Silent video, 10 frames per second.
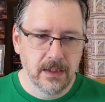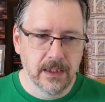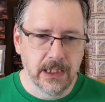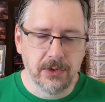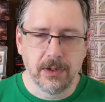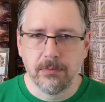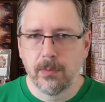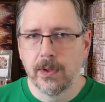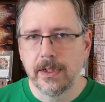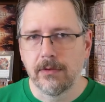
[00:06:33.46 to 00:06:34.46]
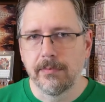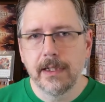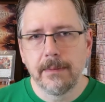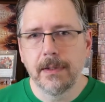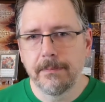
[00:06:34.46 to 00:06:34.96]
Do I work on
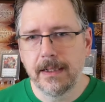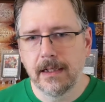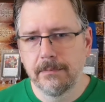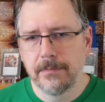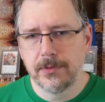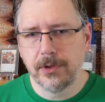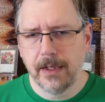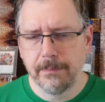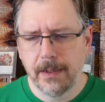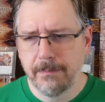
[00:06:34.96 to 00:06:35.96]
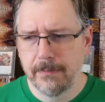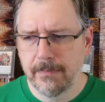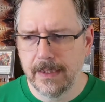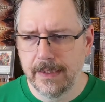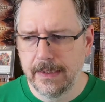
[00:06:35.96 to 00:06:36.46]
really trying to pump up
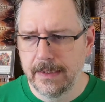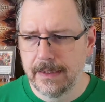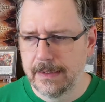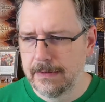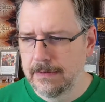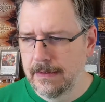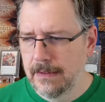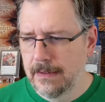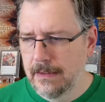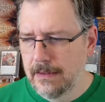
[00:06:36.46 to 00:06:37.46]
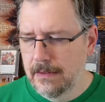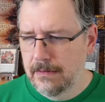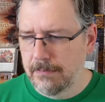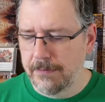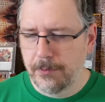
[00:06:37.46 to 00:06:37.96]
my
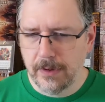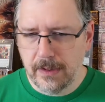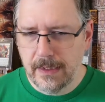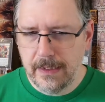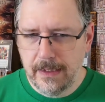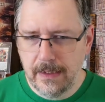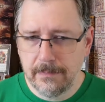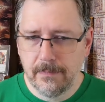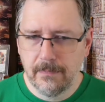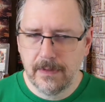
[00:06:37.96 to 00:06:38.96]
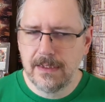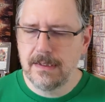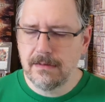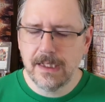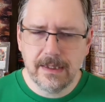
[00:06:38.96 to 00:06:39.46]
my Forked Lightning? He's
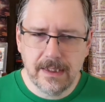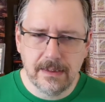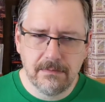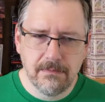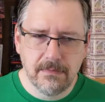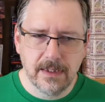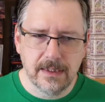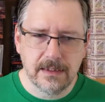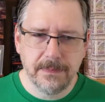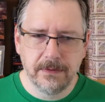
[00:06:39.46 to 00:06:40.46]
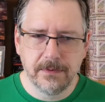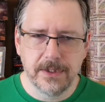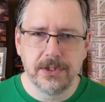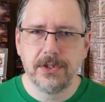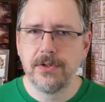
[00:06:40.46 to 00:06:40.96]
still got that Spell Void
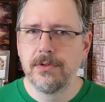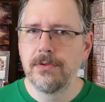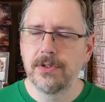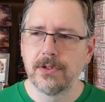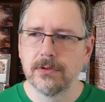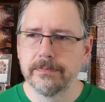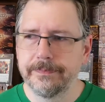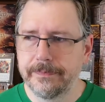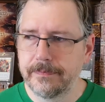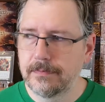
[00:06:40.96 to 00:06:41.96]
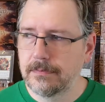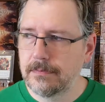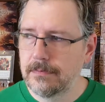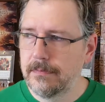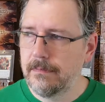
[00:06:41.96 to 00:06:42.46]
2, so
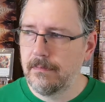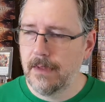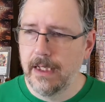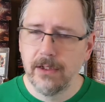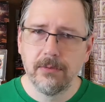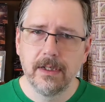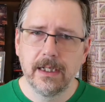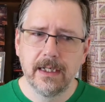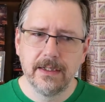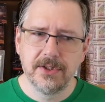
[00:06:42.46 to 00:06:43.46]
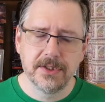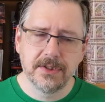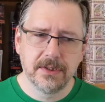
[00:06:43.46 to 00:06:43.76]
I don't want to kind of just